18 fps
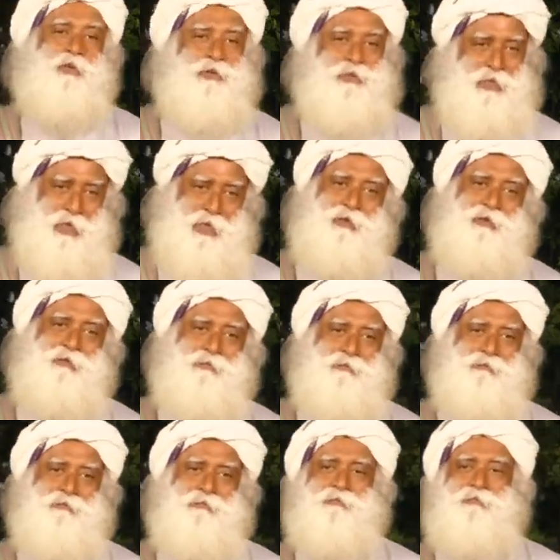was I.
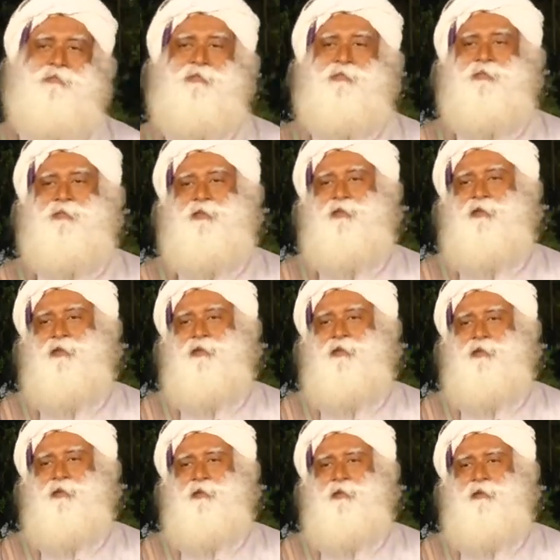
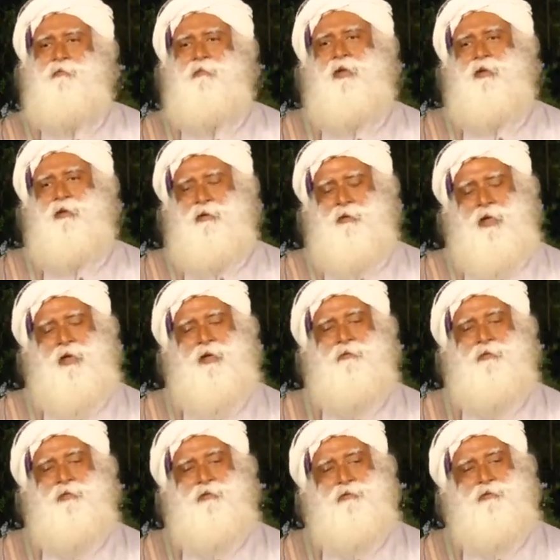But I
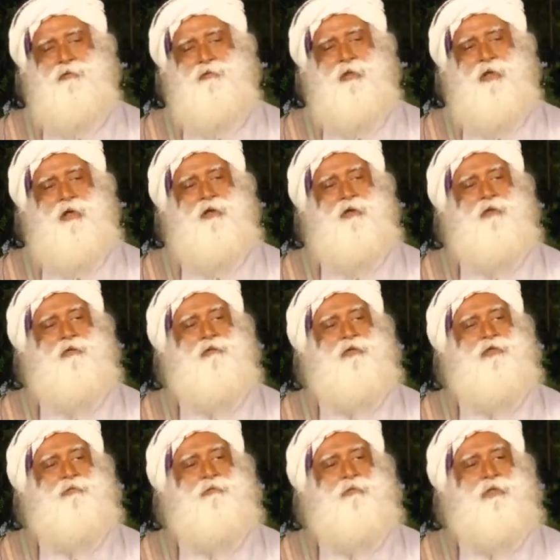
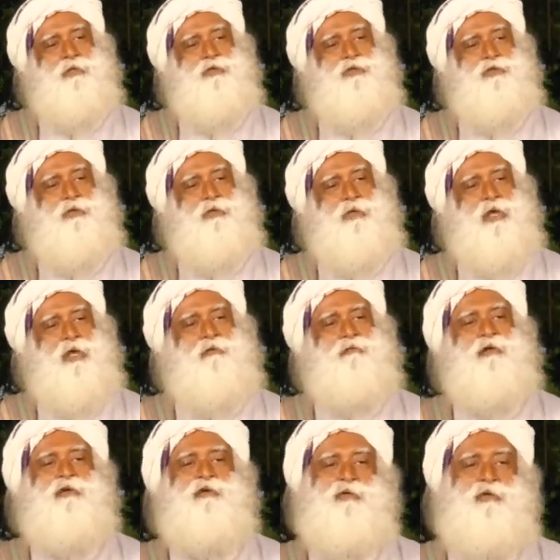always made sure I
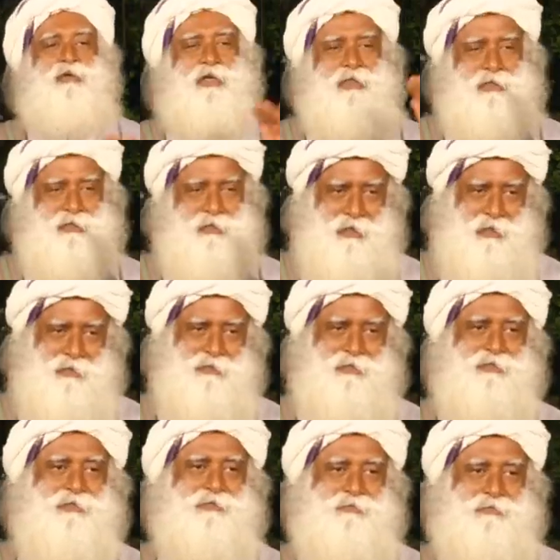went to the next
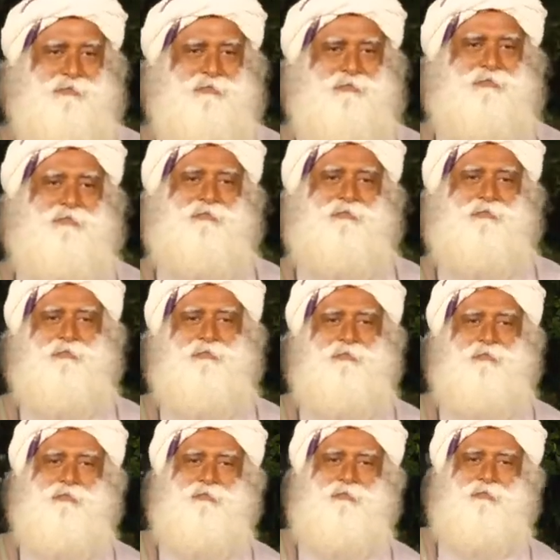class,
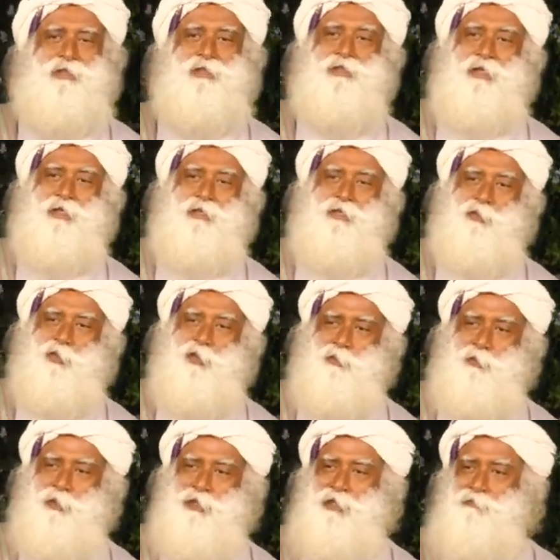because I didn't want
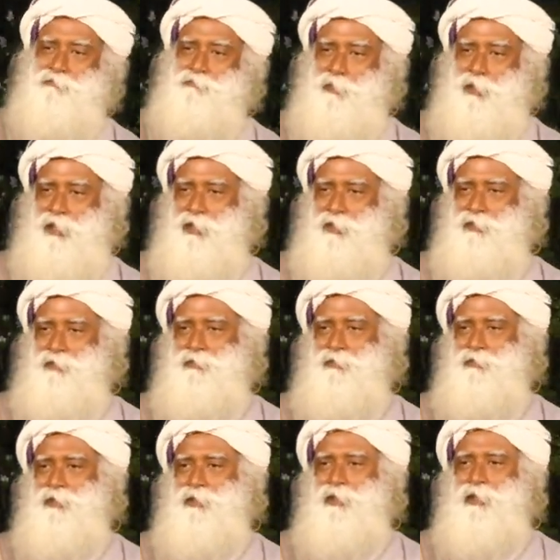to be left behind.
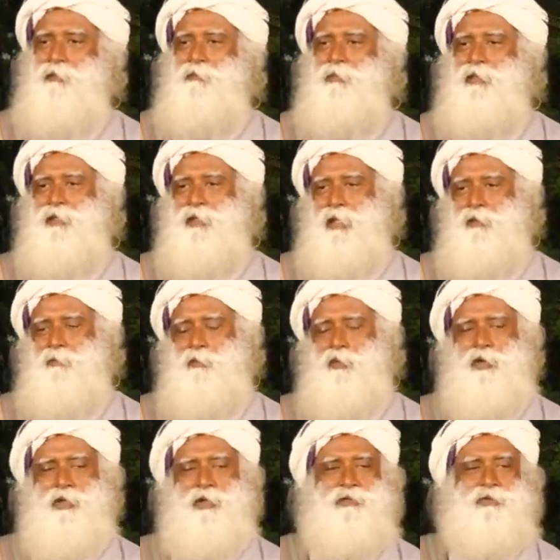But that
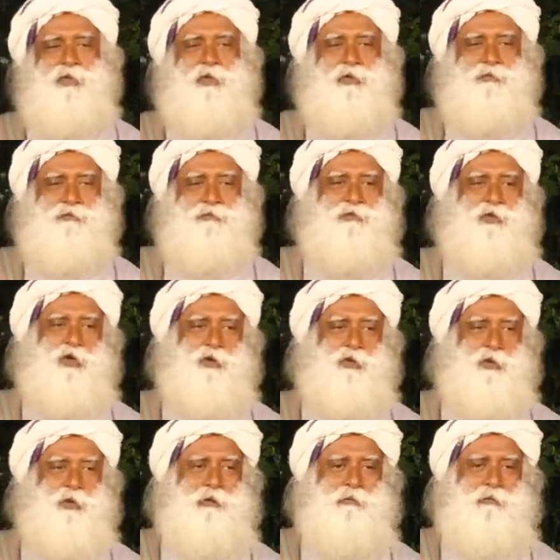boy sort of not
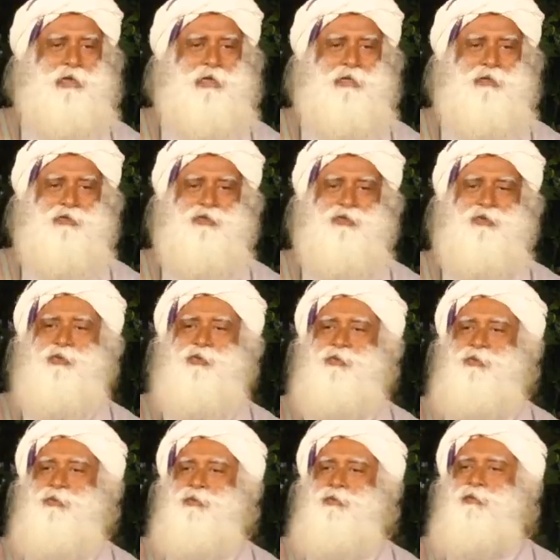doing well in
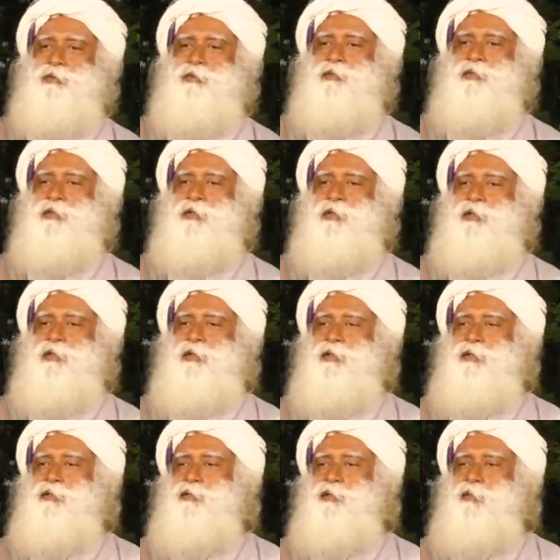school.
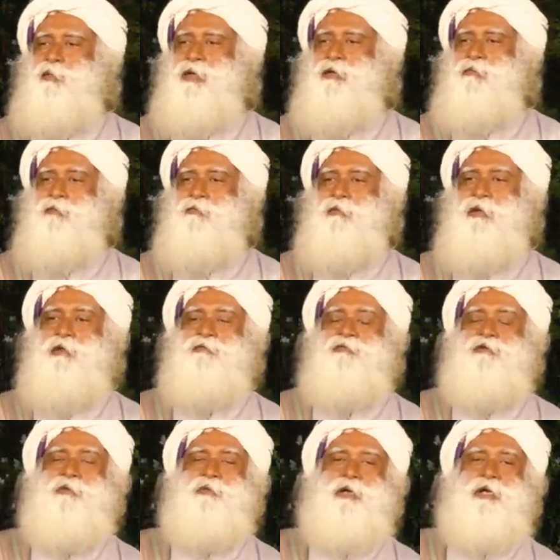So when we went
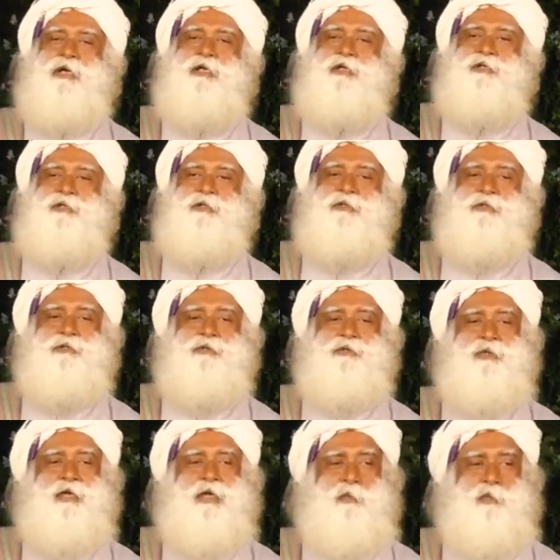for vacation
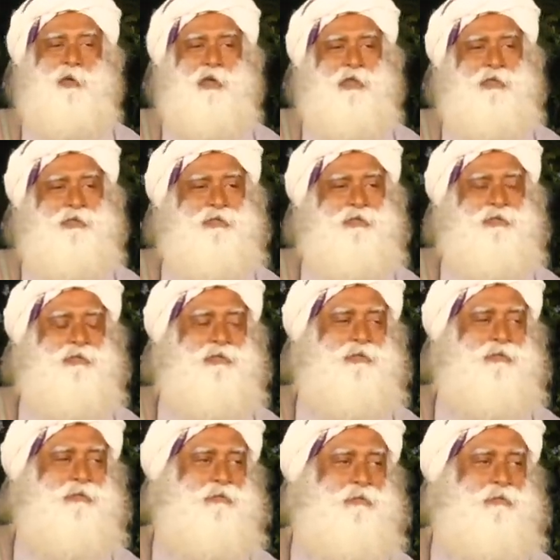to their place,